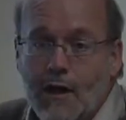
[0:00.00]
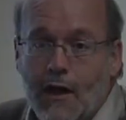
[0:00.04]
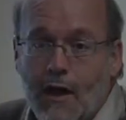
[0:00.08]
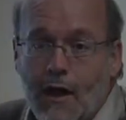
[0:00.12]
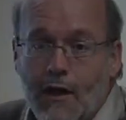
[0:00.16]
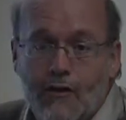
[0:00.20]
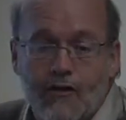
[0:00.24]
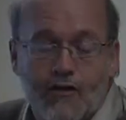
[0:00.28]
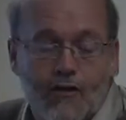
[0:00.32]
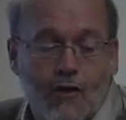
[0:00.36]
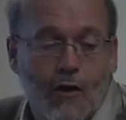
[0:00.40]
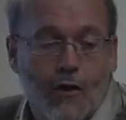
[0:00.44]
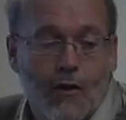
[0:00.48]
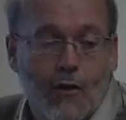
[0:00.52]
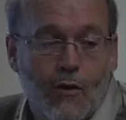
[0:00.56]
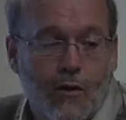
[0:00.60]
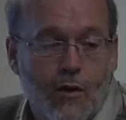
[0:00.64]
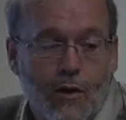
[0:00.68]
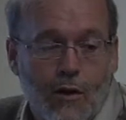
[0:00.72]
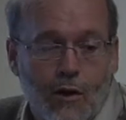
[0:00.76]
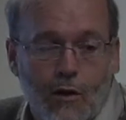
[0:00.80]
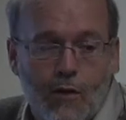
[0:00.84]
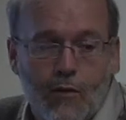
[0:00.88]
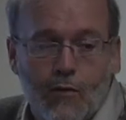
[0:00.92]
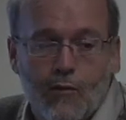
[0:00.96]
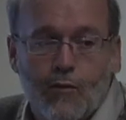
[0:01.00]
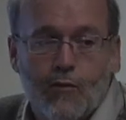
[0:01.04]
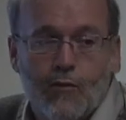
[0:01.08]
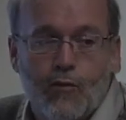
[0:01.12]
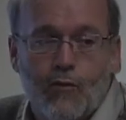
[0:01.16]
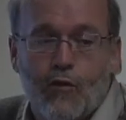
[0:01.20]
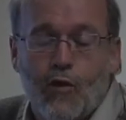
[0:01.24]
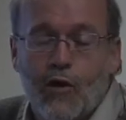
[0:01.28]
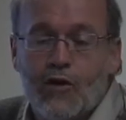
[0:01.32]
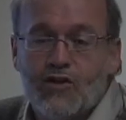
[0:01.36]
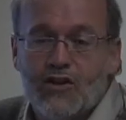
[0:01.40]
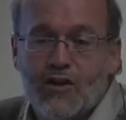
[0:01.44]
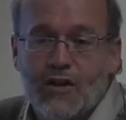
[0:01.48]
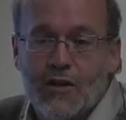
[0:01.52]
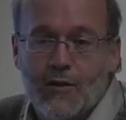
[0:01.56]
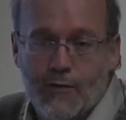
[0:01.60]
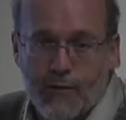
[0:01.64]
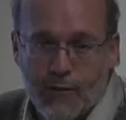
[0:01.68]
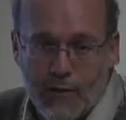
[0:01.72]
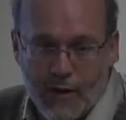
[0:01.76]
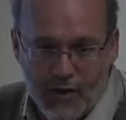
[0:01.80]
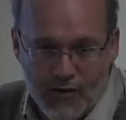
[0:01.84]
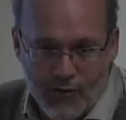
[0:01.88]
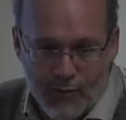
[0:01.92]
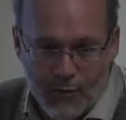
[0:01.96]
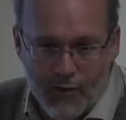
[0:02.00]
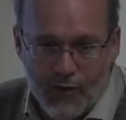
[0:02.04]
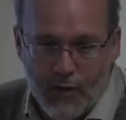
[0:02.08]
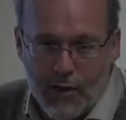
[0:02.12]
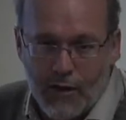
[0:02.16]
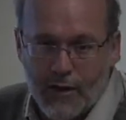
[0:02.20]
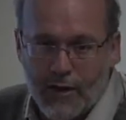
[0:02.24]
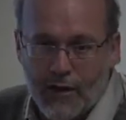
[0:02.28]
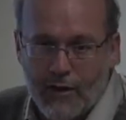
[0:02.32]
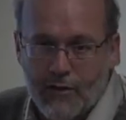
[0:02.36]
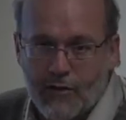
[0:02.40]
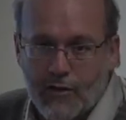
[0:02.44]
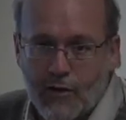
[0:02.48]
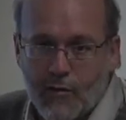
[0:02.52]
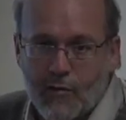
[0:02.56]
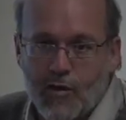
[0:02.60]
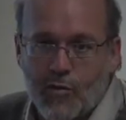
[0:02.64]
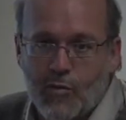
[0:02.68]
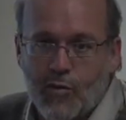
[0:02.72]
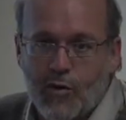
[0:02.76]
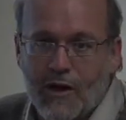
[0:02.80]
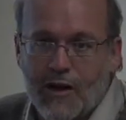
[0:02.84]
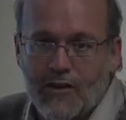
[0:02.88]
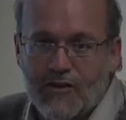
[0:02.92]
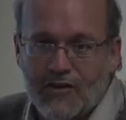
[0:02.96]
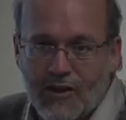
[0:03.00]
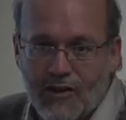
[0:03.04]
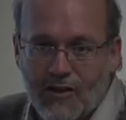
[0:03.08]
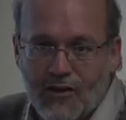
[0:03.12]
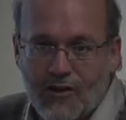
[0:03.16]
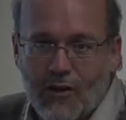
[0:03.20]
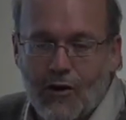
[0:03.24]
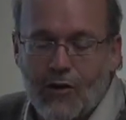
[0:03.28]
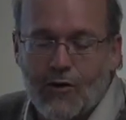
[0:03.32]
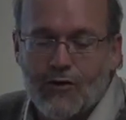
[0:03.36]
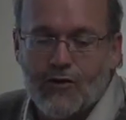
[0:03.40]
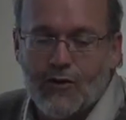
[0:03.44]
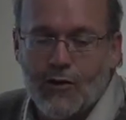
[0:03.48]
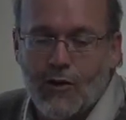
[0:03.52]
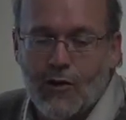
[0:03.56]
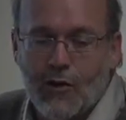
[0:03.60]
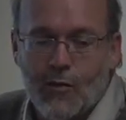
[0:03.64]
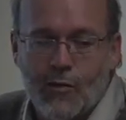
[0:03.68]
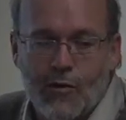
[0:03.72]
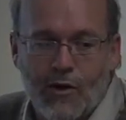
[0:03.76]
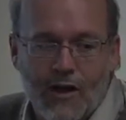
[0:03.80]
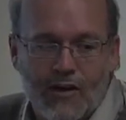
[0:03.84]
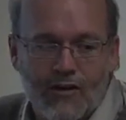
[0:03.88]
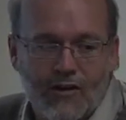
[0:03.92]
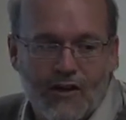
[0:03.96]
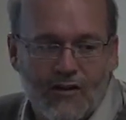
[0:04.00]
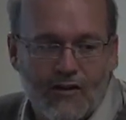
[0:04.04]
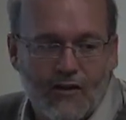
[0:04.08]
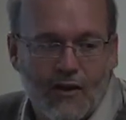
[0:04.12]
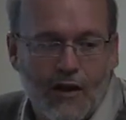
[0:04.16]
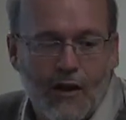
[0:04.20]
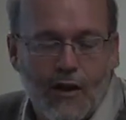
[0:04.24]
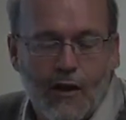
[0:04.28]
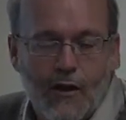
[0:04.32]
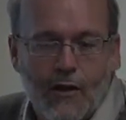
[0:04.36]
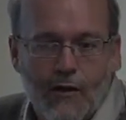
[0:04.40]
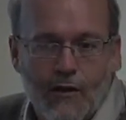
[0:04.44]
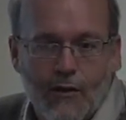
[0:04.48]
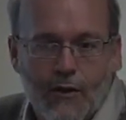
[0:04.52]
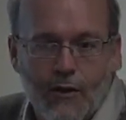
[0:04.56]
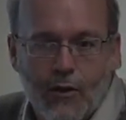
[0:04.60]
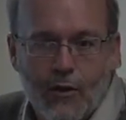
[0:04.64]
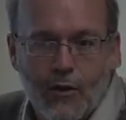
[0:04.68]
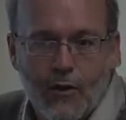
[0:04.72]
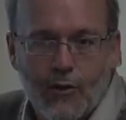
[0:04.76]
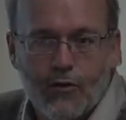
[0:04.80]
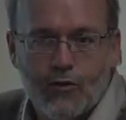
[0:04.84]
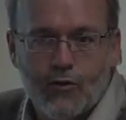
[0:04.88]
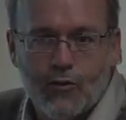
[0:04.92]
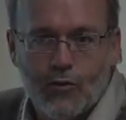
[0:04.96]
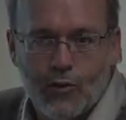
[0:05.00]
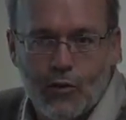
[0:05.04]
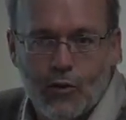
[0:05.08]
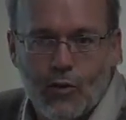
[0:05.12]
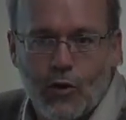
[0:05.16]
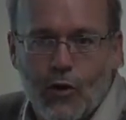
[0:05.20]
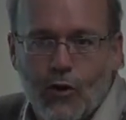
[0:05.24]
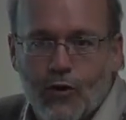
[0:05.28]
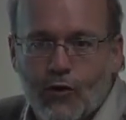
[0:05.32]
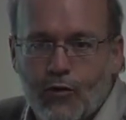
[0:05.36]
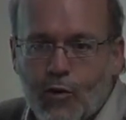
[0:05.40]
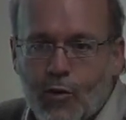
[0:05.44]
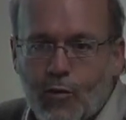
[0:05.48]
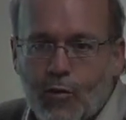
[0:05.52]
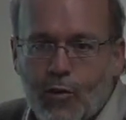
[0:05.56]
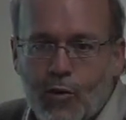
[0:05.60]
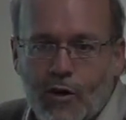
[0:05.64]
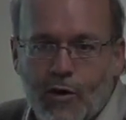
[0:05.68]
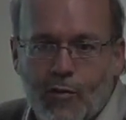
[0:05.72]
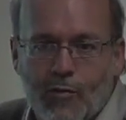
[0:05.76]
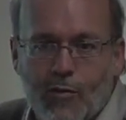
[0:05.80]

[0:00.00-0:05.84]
And so, fortunately for us, with our Little Turbine projects and our solar projects, those rules were put